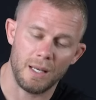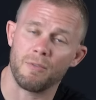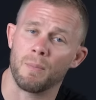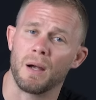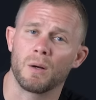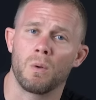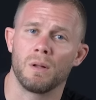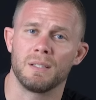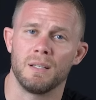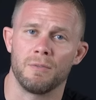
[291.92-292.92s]
Never mind
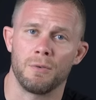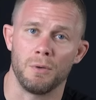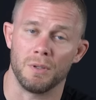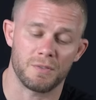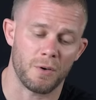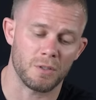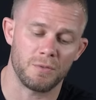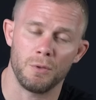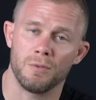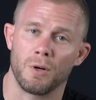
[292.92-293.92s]
quality of food. As far as
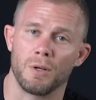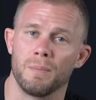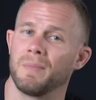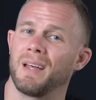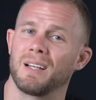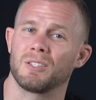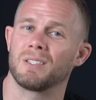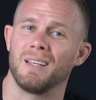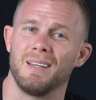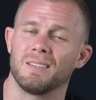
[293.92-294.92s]
food volume, that
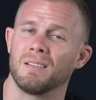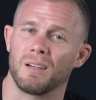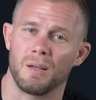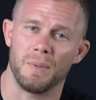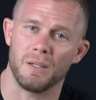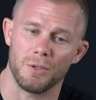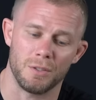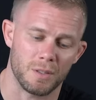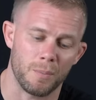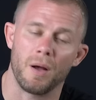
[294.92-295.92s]
just isn't gonna be
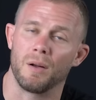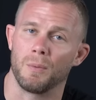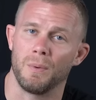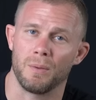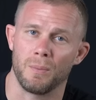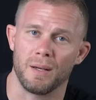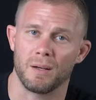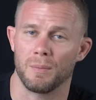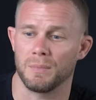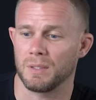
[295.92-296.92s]
good to partner with when it
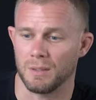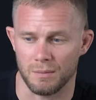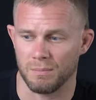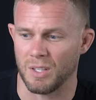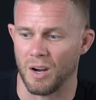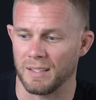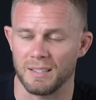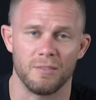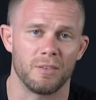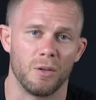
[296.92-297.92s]
comes to
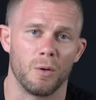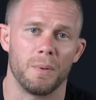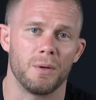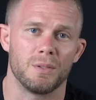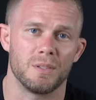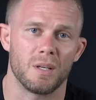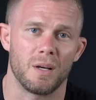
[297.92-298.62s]
dieting for long periods of